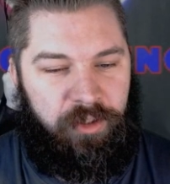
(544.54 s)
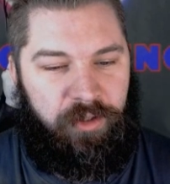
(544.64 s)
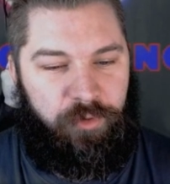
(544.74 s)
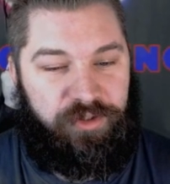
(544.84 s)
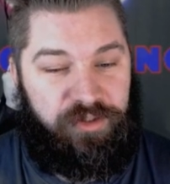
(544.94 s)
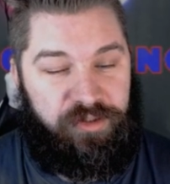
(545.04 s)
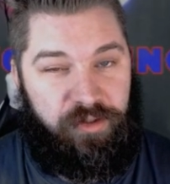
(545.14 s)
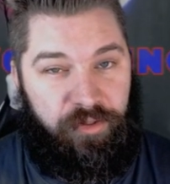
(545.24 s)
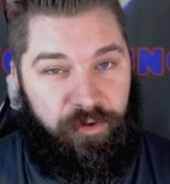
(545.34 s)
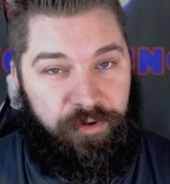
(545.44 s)
which is
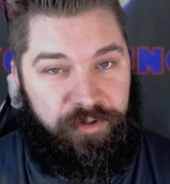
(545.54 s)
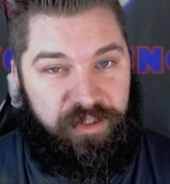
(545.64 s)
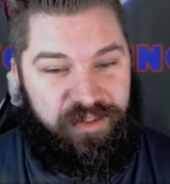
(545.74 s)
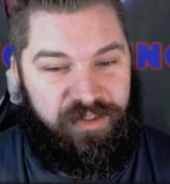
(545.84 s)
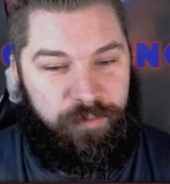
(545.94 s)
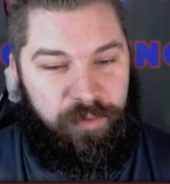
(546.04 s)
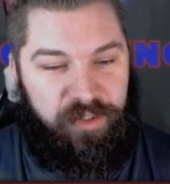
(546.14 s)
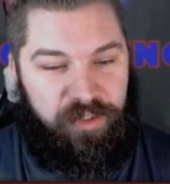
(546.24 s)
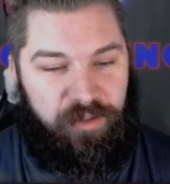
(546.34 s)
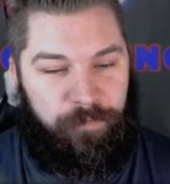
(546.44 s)
13
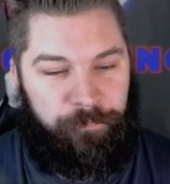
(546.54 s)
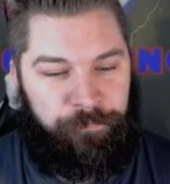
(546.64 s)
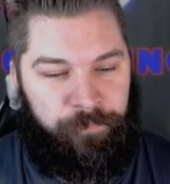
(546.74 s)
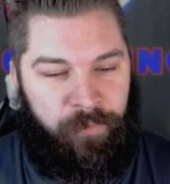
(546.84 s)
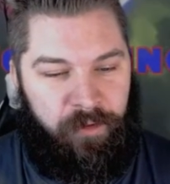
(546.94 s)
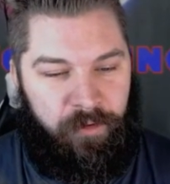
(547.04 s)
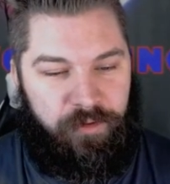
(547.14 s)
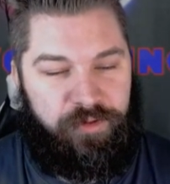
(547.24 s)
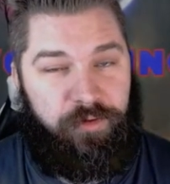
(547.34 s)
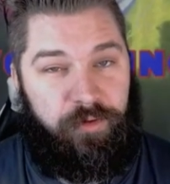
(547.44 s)
speed.
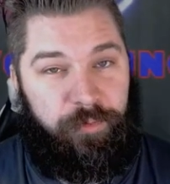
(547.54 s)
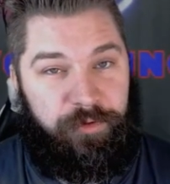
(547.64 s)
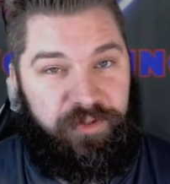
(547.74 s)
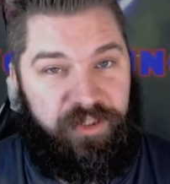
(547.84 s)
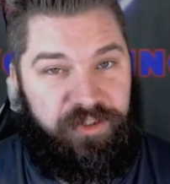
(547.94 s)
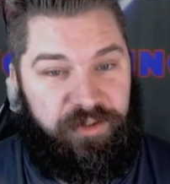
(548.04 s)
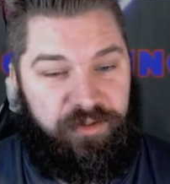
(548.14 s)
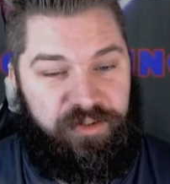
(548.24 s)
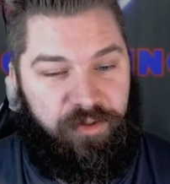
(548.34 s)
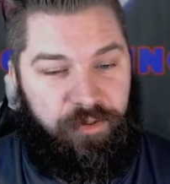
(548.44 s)
Also the protection
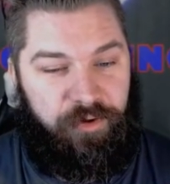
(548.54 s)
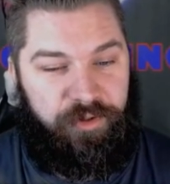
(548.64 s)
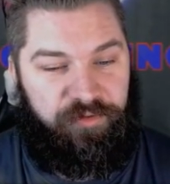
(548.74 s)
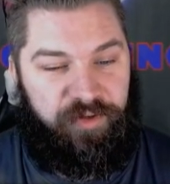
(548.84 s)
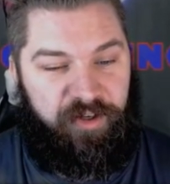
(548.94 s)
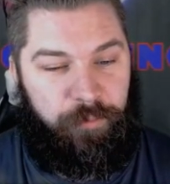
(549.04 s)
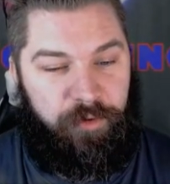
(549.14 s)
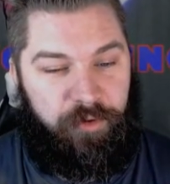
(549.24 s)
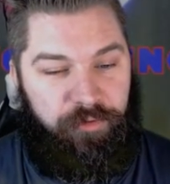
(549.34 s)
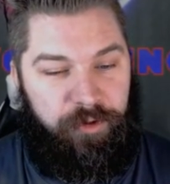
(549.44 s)
is
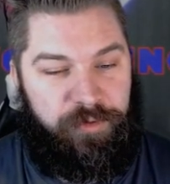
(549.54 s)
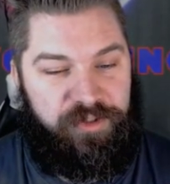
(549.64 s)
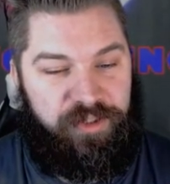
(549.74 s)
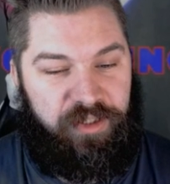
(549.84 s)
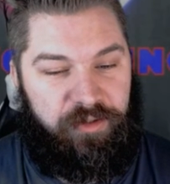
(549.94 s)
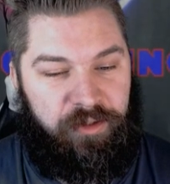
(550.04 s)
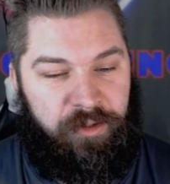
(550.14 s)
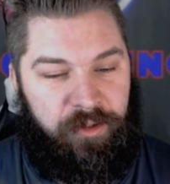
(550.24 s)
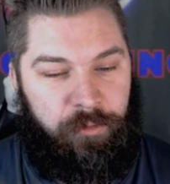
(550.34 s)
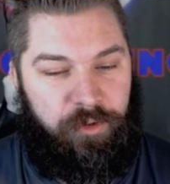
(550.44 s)
35.3%,
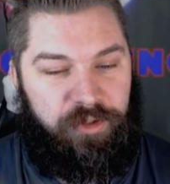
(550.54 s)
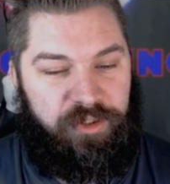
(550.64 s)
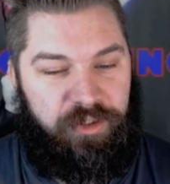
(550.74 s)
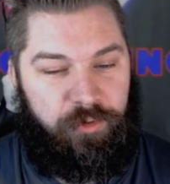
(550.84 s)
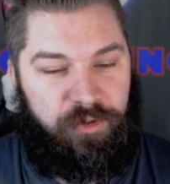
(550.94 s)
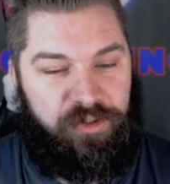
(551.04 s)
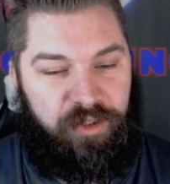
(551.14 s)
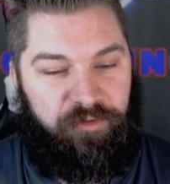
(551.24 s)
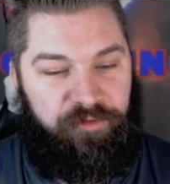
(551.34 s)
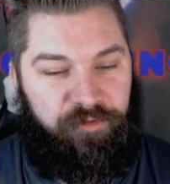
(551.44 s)
which equals
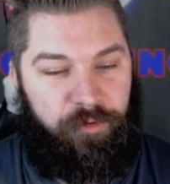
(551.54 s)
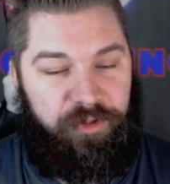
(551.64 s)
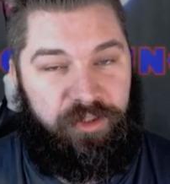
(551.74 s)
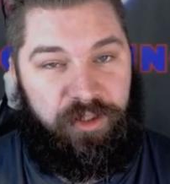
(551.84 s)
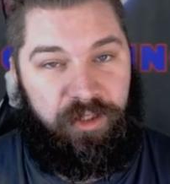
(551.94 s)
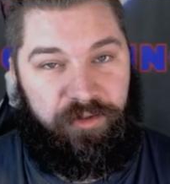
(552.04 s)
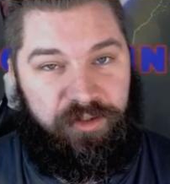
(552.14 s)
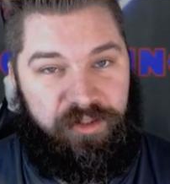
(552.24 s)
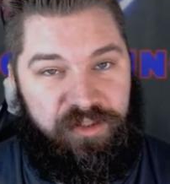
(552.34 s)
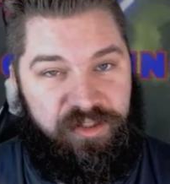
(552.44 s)
up
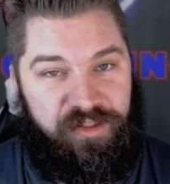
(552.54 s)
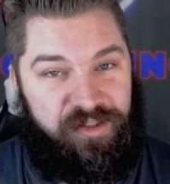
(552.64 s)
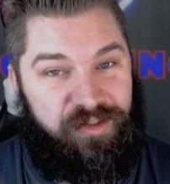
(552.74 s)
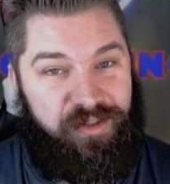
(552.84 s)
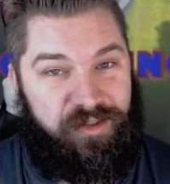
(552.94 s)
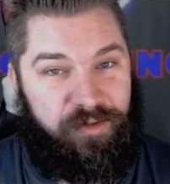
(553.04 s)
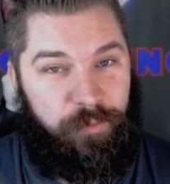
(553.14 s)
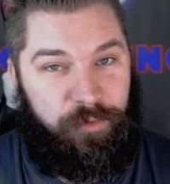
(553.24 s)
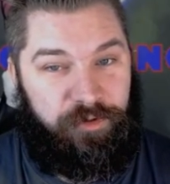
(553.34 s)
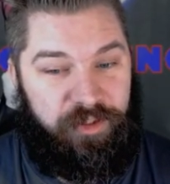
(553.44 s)
1466
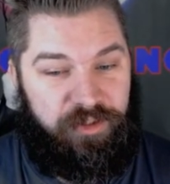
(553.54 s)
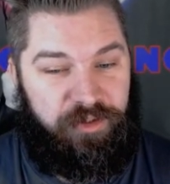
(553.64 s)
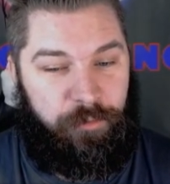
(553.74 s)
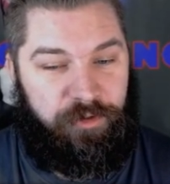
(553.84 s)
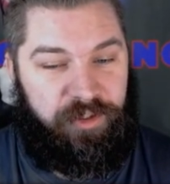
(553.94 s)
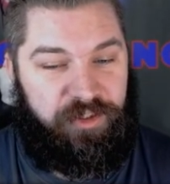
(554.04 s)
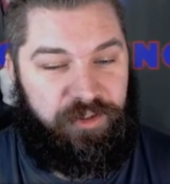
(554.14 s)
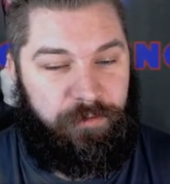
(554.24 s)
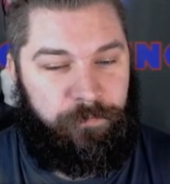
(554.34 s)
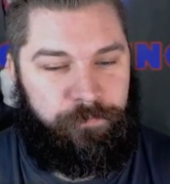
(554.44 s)

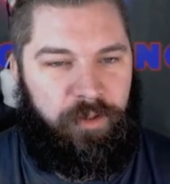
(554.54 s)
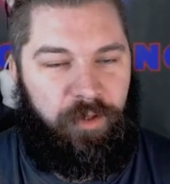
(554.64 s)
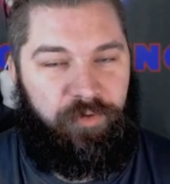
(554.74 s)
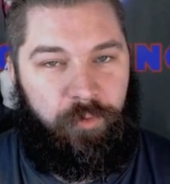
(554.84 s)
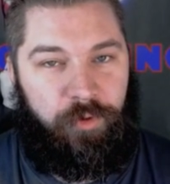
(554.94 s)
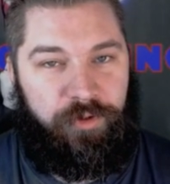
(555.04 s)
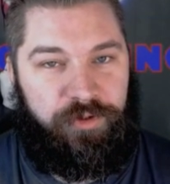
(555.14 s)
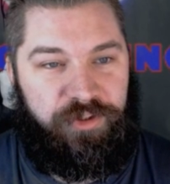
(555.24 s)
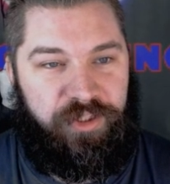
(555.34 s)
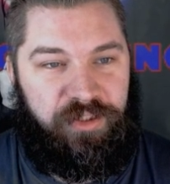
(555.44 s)
protection. If I were to
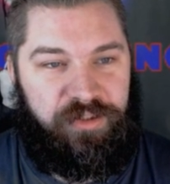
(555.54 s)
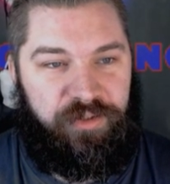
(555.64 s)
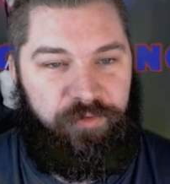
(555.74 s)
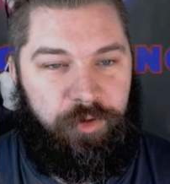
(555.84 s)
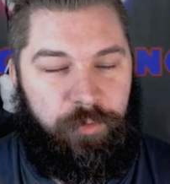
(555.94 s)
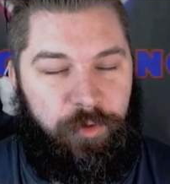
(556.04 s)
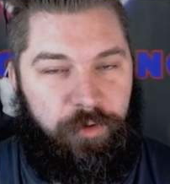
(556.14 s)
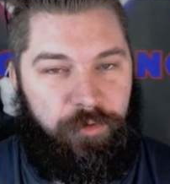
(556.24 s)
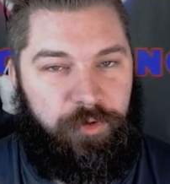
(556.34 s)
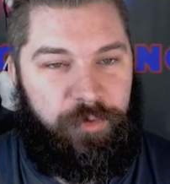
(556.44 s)
change the view
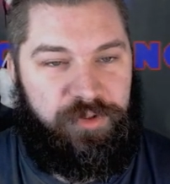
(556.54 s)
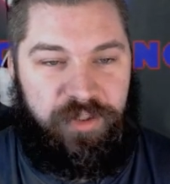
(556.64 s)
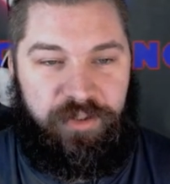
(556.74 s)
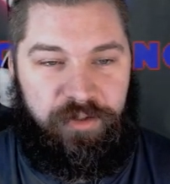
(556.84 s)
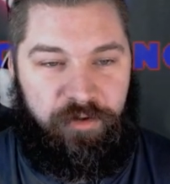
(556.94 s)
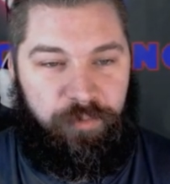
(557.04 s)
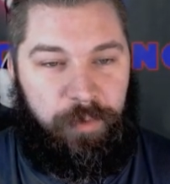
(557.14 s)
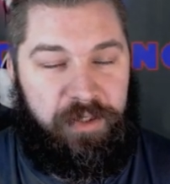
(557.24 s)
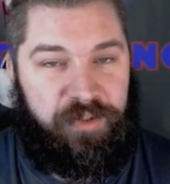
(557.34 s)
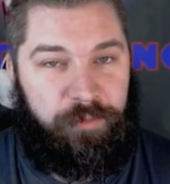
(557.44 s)
mode to percent of
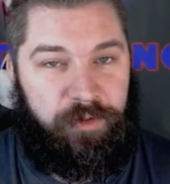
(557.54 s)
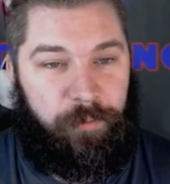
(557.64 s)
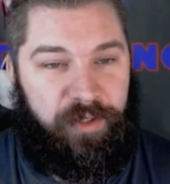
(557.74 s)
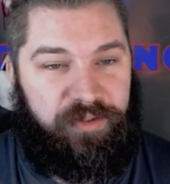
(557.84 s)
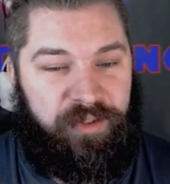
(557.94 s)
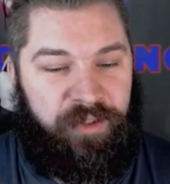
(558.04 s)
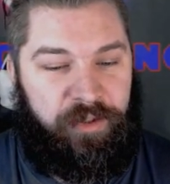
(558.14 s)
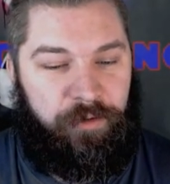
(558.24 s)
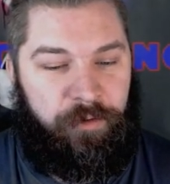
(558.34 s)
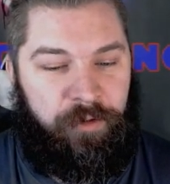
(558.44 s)
possible by
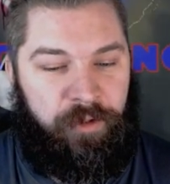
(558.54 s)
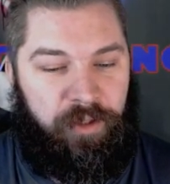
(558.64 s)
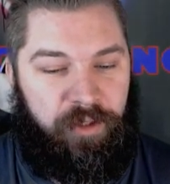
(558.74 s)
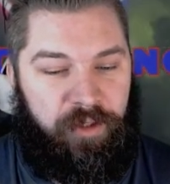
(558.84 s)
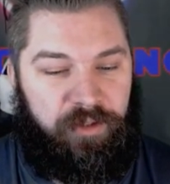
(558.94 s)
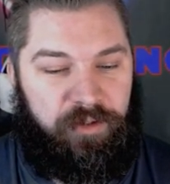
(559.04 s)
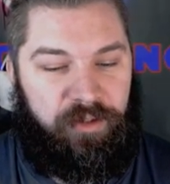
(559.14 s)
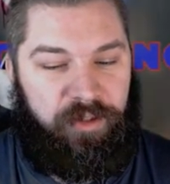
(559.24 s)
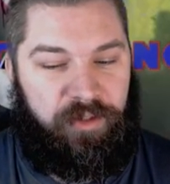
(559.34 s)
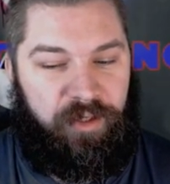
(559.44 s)
tier, I can
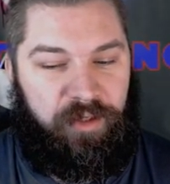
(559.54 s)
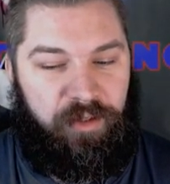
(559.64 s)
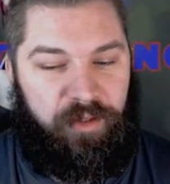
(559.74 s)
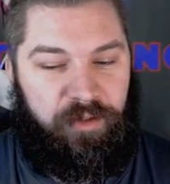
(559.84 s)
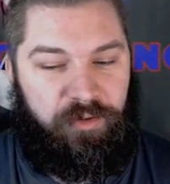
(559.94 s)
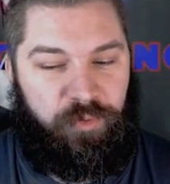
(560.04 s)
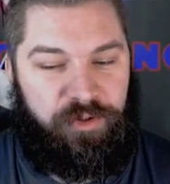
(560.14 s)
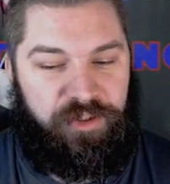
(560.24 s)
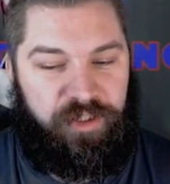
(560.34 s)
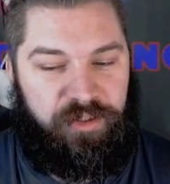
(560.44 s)
click that and it will
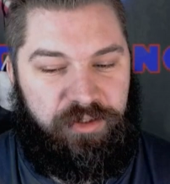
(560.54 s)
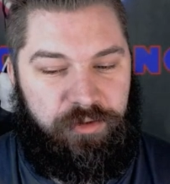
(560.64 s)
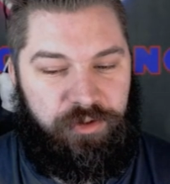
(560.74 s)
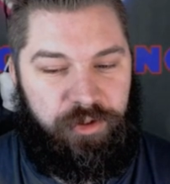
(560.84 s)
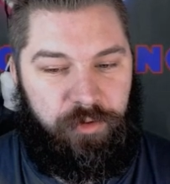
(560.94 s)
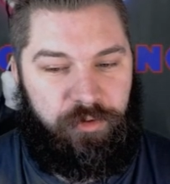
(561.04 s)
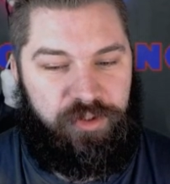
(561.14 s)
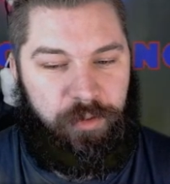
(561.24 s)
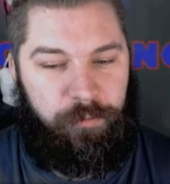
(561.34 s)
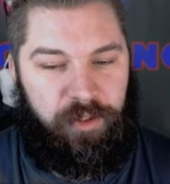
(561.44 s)
change to show
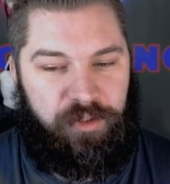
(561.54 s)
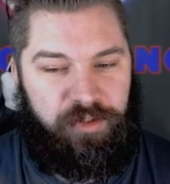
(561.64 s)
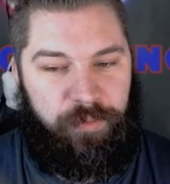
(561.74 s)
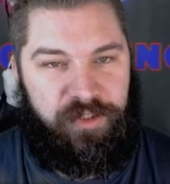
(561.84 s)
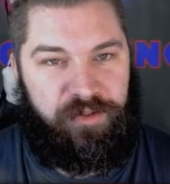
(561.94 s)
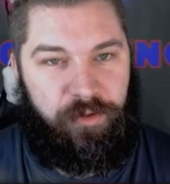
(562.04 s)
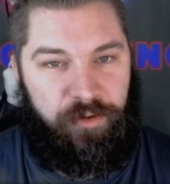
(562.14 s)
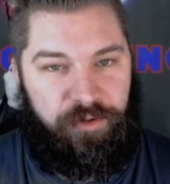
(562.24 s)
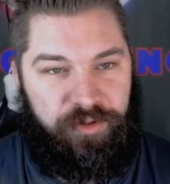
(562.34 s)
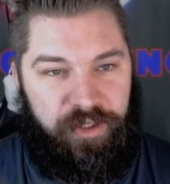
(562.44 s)
some mods based on
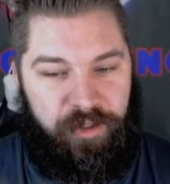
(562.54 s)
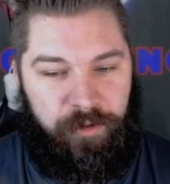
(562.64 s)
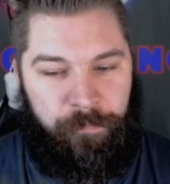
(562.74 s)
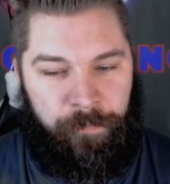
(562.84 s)
their tier.